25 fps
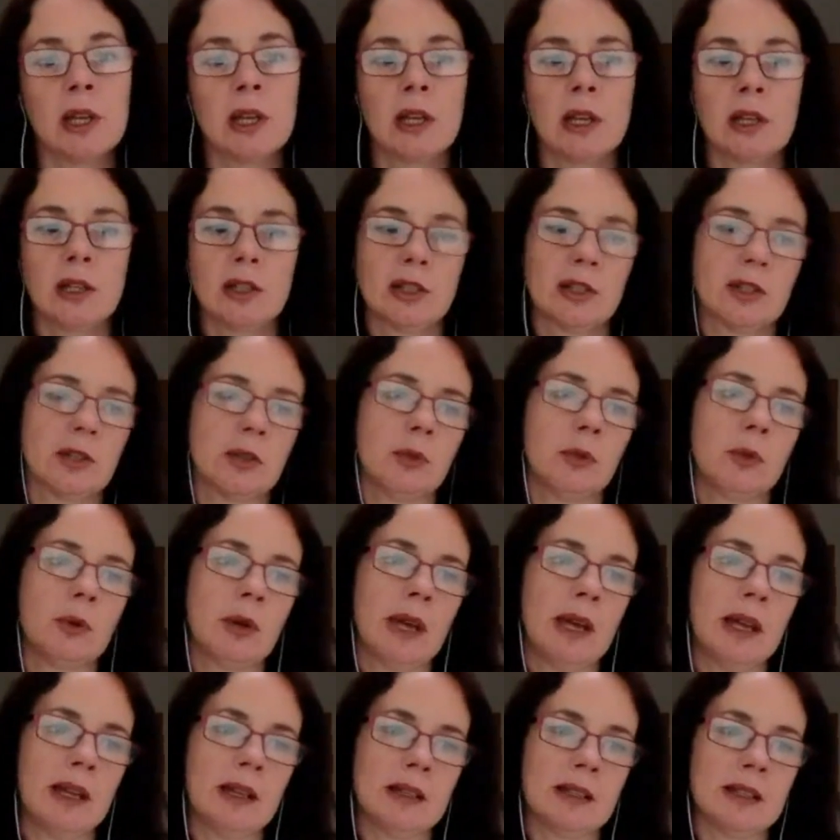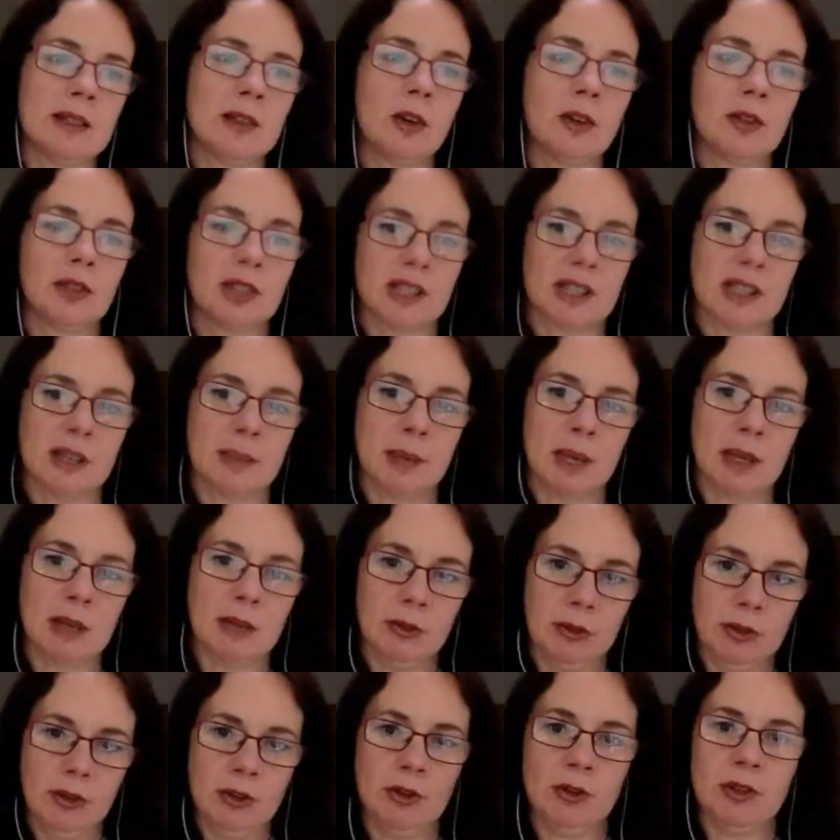So it's not just about
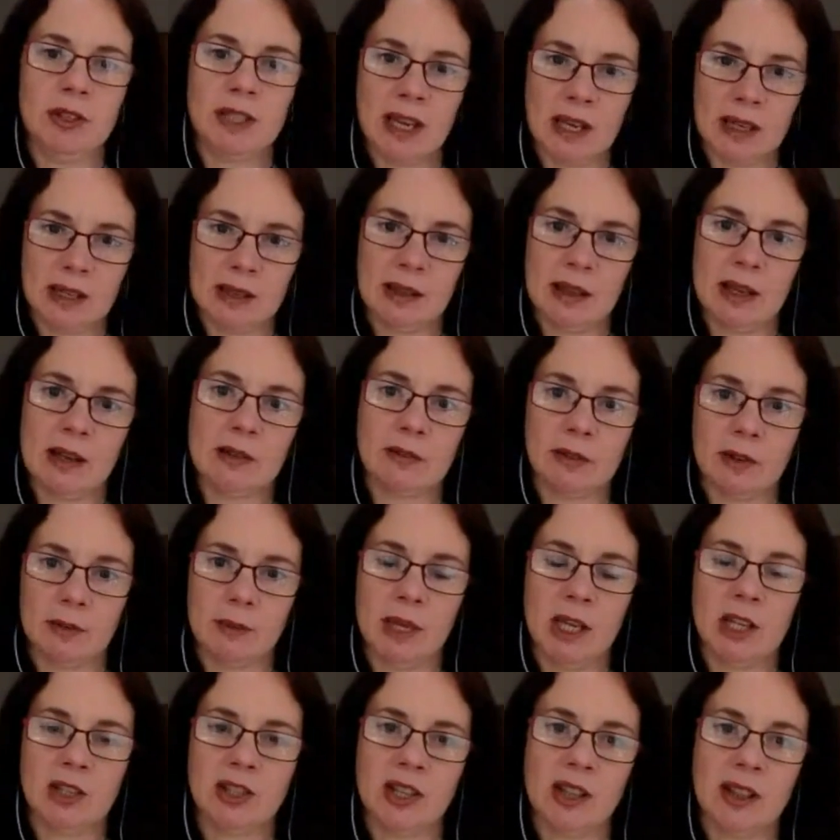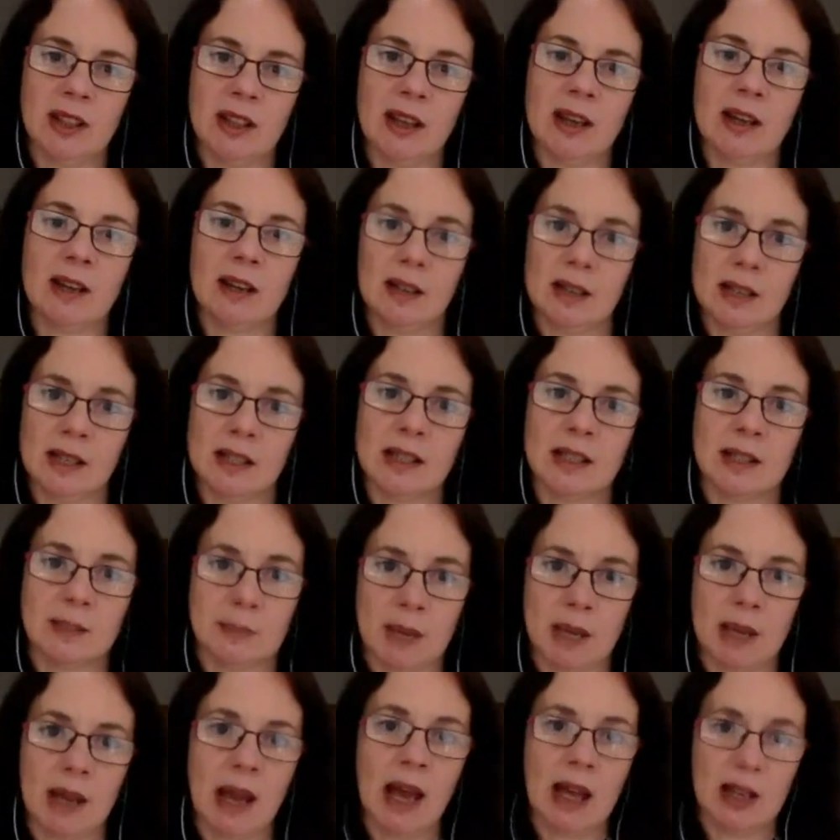using the information there, it's
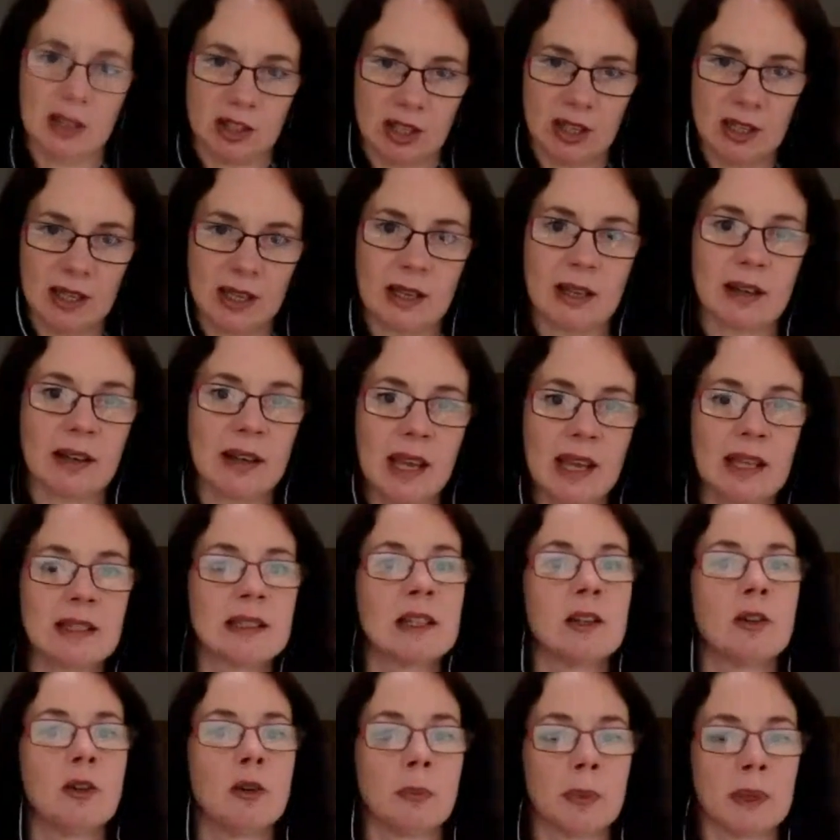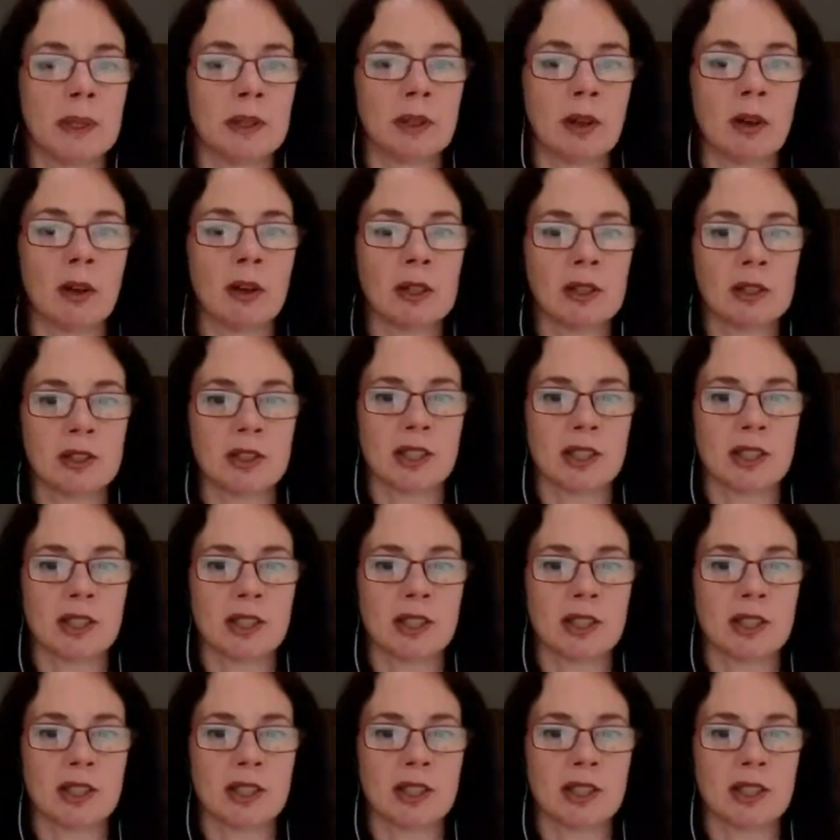about actually creating open knowledge.